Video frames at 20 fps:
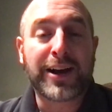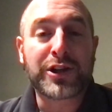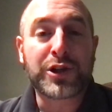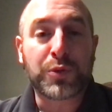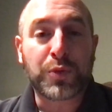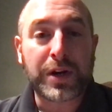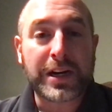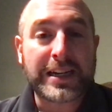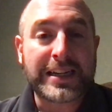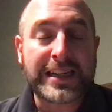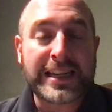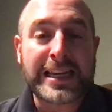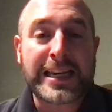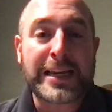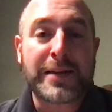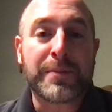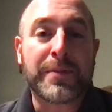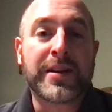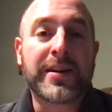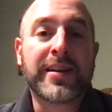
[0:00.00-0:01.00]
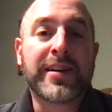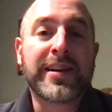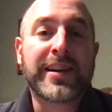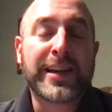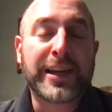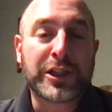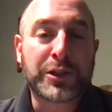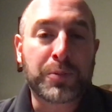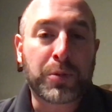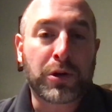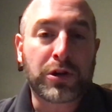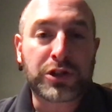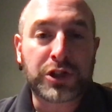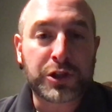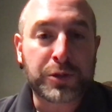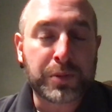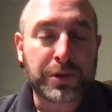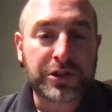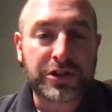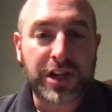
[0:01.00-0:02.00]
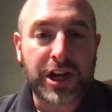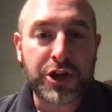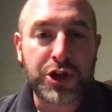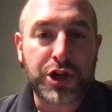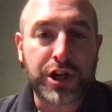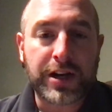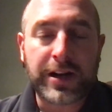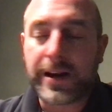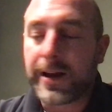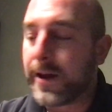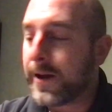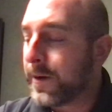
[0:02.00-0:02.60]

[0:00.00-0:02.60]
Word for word: to redeem His purchased possession,